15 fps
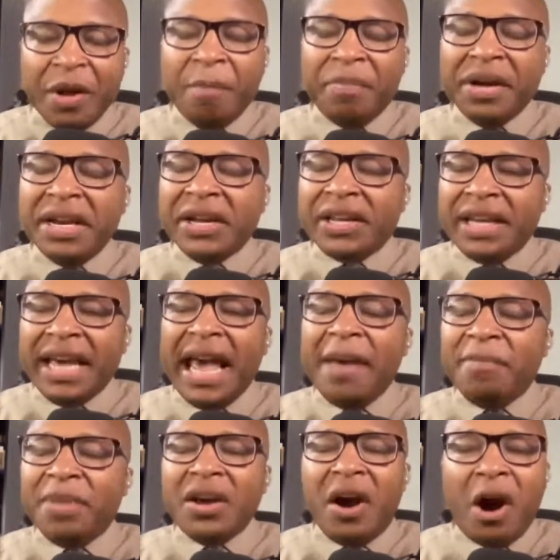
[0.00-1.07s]
but it
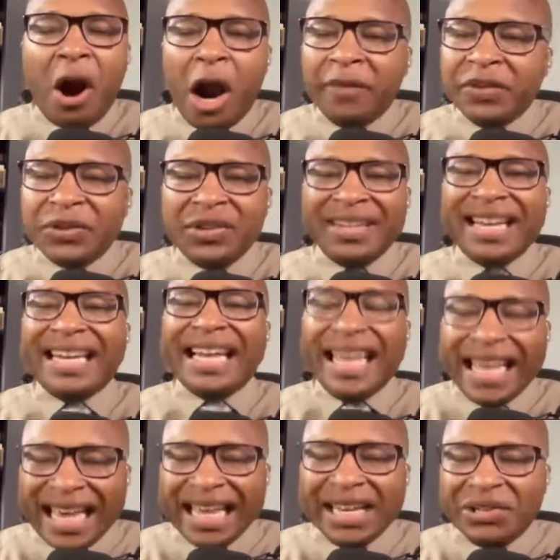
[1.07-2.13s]
can't be harvested at
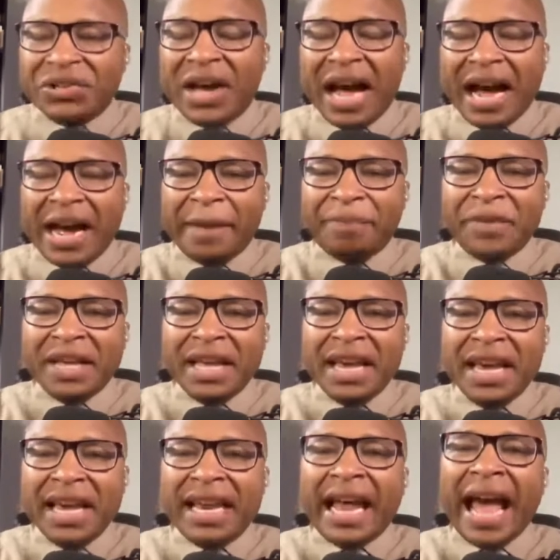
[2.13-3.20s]
any time.
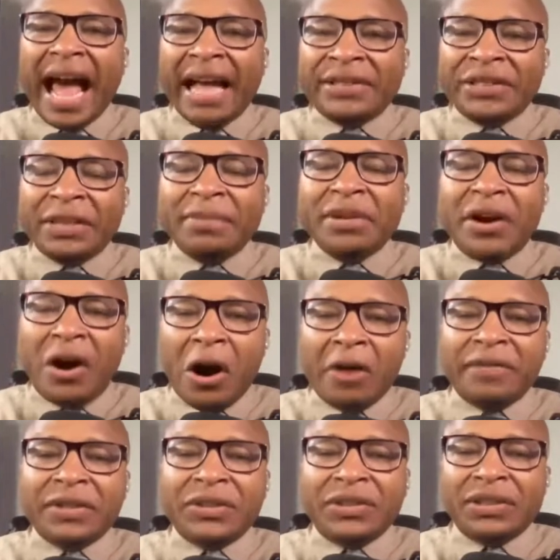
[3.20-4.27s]
It has to be
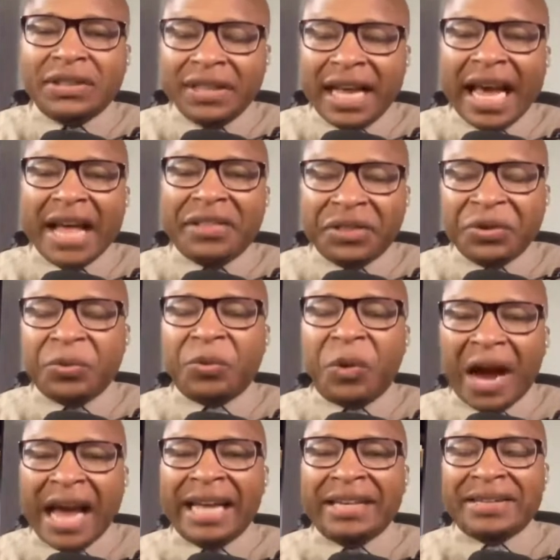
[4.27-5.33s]
harvested at the
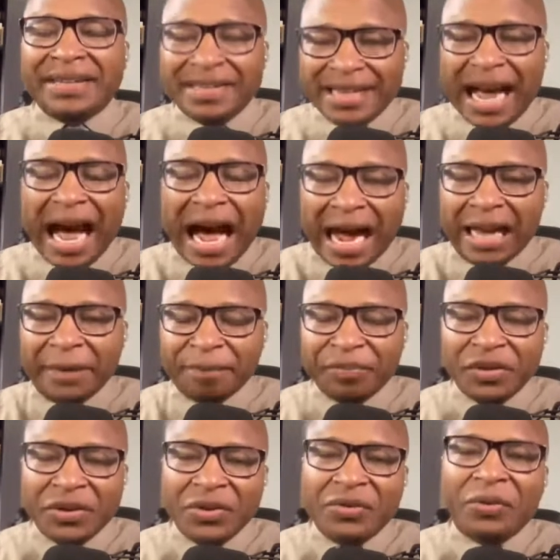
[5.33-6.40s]
right time.
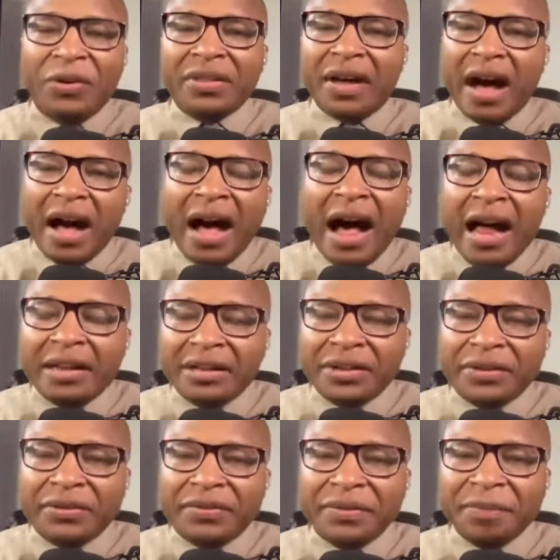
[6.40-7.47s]
For the
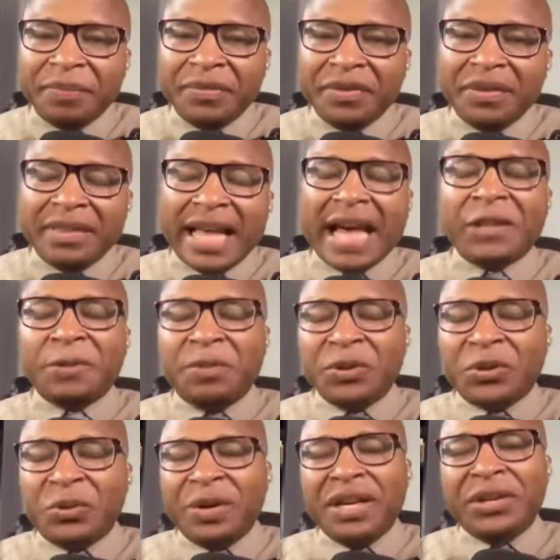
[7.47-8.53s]
olive that's
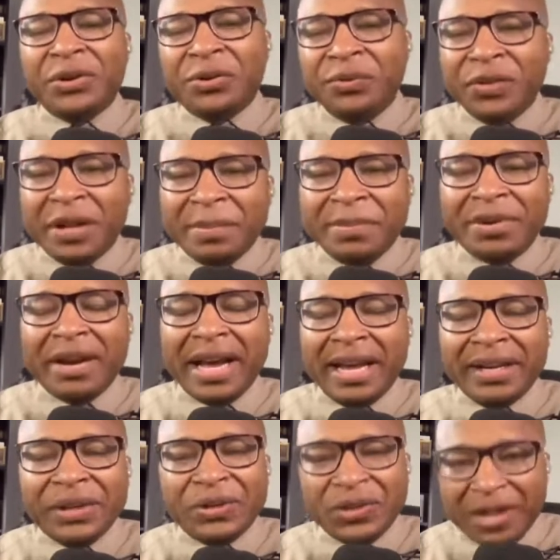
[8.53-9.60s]
between November
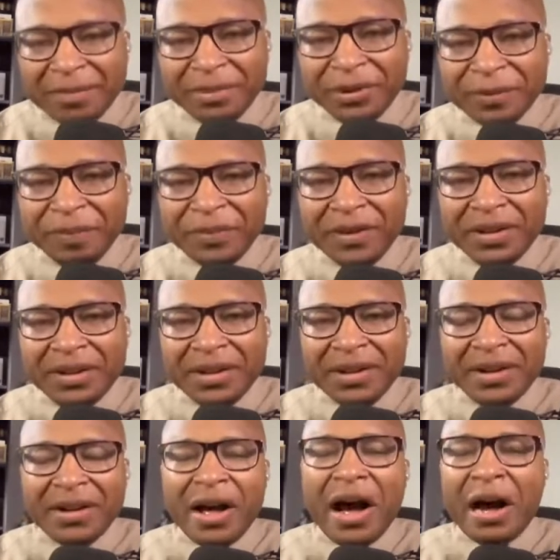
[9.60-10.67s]
and December.
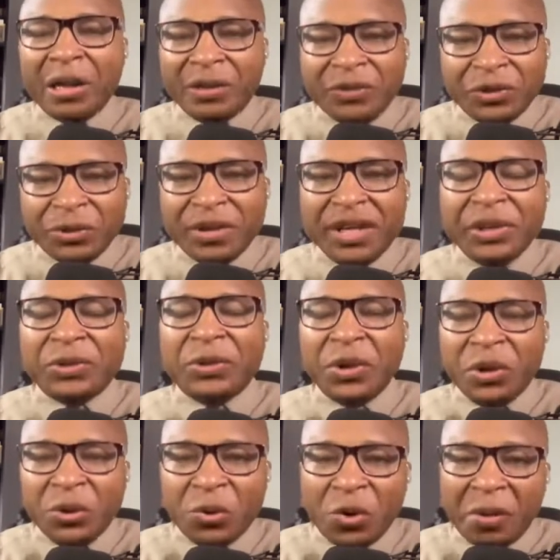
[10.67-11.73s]
Uh, olive trees
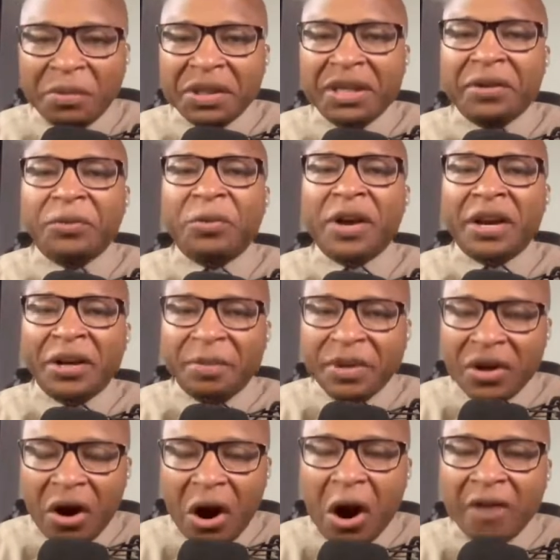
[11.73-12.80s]
normally are ready to
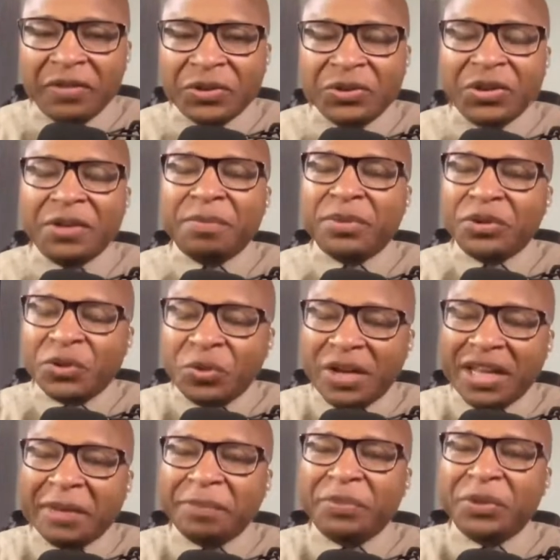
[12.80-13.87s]
be harvested
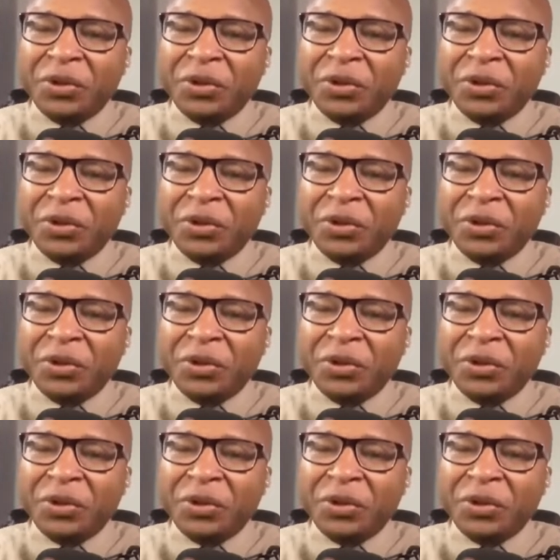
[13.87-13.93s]
between